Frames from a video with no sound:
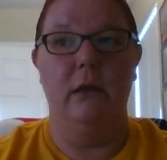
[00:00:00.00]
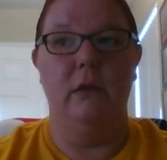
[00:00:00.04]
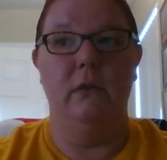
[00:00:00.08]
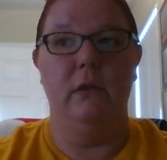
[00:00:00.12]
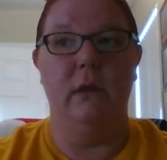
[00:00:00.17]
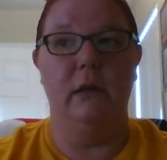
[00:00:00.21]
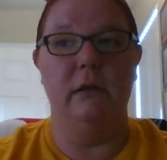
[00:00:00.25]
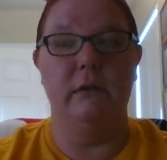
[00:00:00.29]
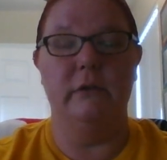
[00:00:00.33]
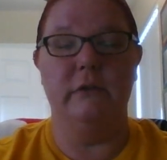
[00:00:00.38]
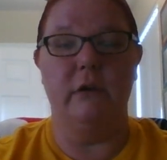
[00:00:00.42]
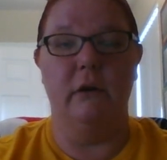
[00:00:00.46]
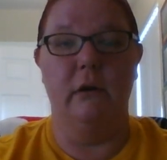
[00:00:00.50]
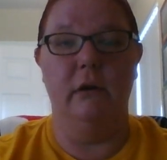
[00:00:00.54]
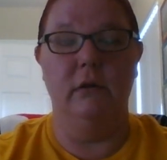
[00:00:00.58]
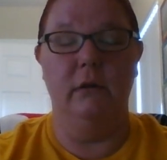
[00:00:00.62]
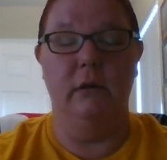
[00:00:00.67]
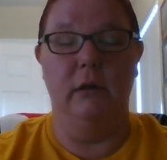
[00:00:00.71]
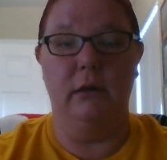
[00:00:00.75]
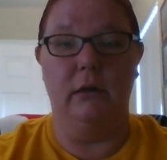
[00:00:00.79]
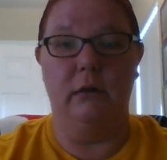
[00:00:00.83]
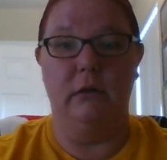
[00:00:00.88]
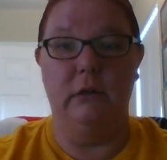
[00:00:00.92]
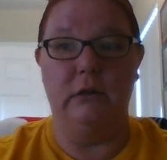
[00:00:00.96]
then it's
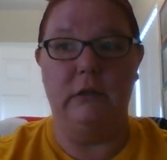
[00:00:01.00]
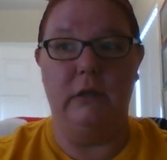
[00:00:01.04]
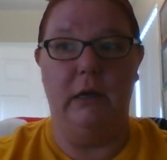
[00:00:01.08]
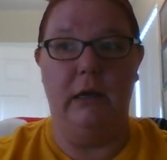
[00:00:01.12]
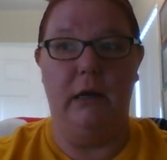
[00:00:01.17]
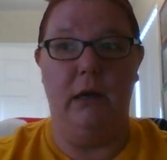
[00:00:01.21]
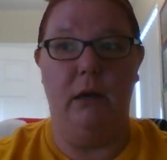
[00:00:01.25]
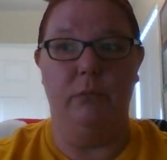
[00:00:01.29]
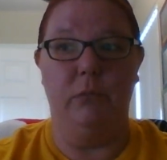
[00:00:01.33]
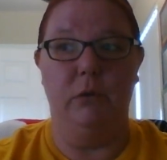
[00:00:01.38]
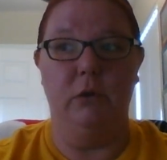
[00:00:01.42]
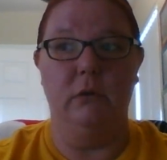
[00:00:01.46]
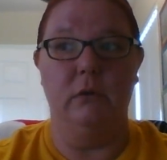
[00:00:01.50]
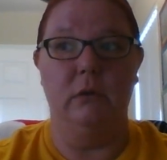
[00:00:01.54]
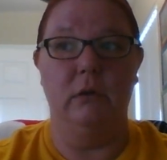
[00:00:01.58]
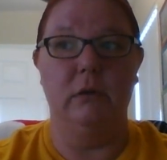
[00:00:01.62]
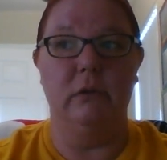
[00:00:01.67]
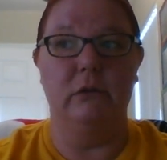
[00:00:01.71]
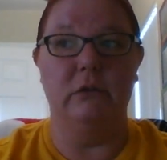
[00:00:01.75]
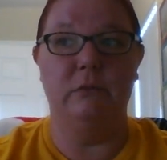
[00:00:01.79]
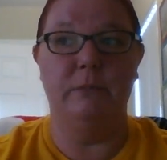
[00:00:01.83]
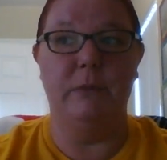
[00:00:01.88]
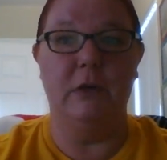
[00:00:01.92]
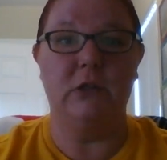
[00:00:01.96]
unlikely to happen,
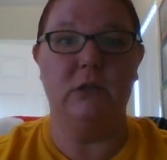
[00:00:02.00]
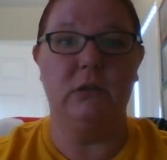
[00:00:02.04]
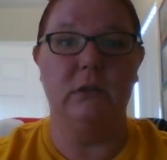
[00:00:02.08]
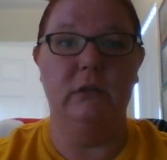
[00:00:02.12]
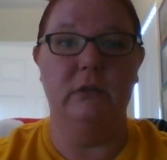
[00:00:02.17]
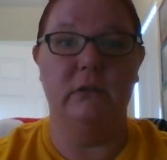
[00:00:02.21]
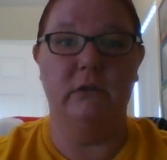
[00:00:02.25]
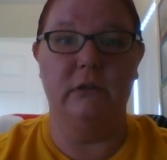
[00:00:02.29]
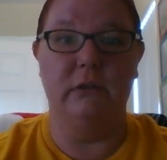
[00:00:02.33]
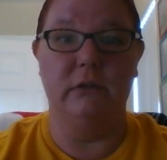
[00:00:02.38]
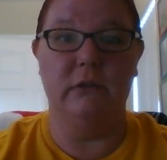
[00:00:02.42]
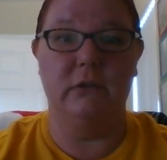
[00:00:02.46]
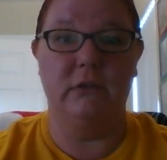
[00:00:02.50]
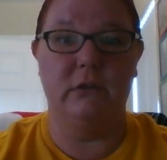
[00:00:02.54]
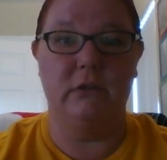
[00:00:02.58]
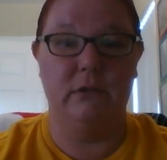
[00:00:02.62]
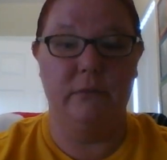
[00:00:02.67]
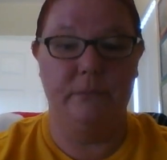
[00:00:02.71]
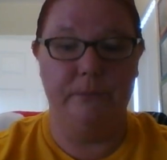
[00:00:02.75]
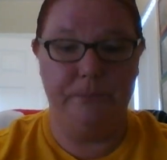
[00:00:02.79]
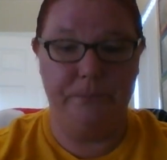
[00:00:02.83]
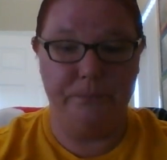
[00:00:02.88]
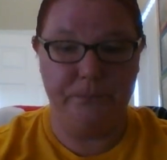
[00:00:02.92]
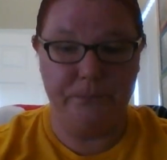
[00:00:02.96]
especially
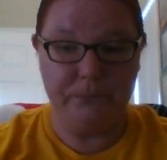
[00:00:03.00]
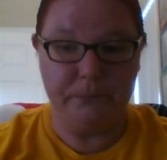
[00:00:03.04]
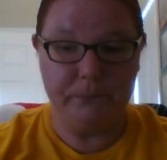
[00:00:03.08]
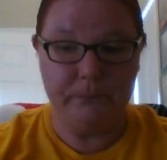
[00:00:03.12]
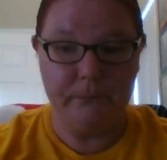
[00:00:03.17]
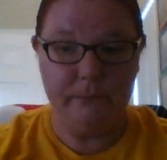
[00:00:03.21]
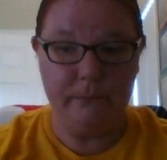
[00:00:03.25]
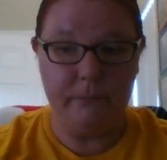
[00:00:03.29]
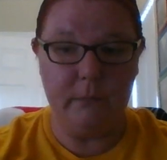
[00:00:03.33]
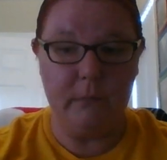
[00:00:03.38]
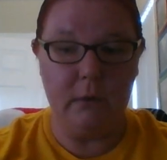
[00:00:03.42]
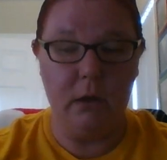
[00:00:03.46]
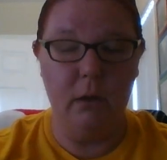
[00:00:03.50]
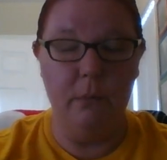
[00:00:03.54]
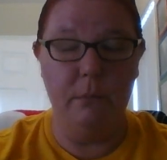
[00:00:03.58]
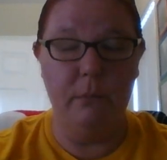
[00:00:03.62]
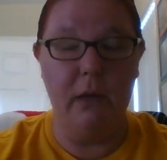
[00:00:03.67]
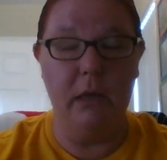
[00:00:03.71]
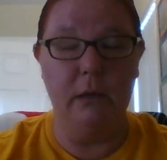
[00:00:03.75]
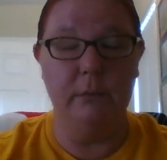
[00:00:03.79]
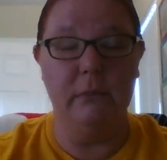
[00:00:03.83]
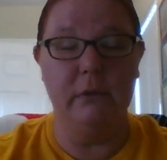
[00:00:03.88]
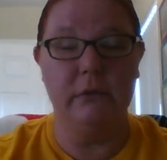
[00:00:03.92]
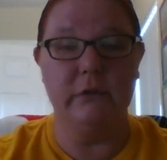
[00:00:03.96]
since
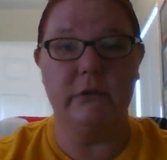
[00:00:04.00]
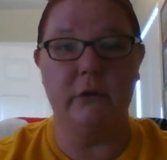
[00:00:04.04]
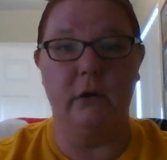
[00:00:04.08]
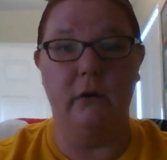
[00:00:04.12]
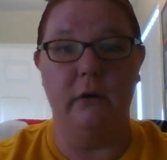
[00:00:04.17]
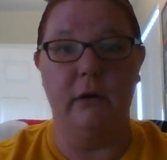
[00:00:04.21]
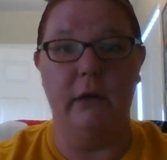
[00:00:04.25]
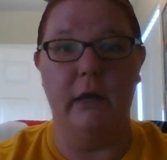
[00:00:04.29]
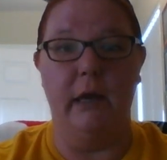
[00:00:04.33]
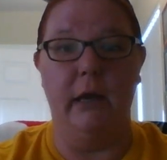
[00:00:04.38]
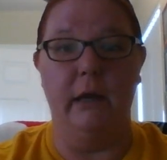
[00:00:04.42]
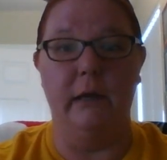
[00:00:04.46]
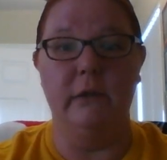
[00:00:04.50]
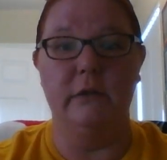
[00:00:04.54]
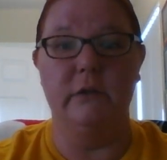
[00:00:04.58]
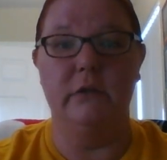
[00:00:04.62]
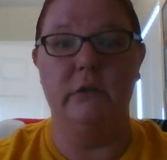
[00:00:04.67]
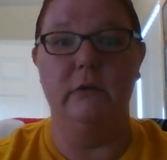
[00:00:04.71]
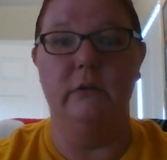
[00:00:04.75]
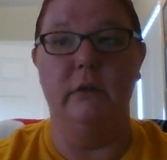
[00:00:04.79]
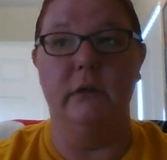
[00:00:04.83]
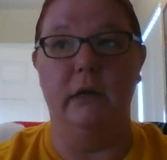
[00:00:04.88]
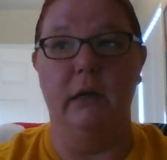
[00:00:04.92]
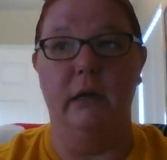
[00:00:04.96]
amendments are added
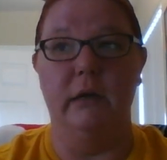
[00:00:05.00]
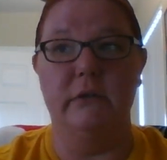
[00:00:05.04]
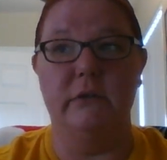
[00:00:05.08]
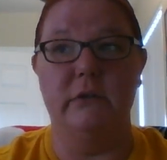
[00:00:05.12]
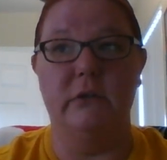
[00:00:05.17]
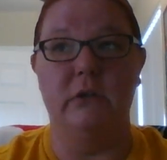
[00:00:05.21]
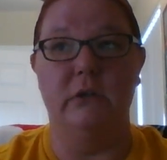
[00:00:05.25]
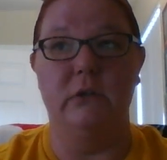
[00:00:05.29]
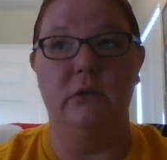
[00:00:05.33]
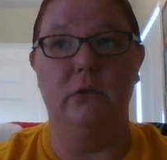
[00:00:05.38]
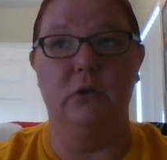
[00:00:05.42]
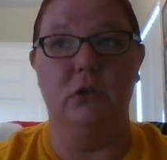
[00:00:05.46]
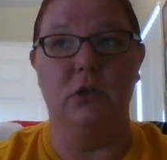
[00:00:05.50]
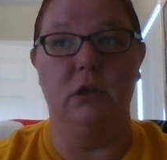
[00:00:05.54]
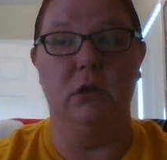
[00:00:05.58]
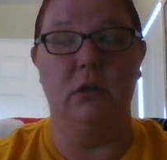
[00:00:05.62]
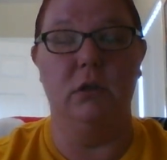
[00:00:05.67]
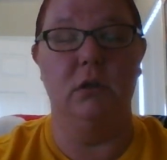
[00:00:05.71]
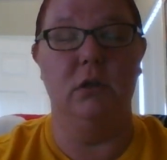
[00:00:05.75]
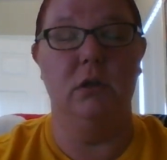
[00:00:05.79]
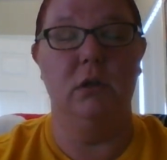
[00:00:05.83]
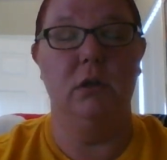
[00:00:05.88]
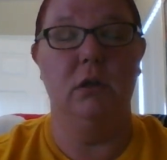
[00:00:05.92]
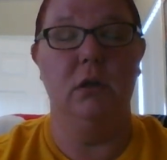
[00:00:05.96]
to the Constitution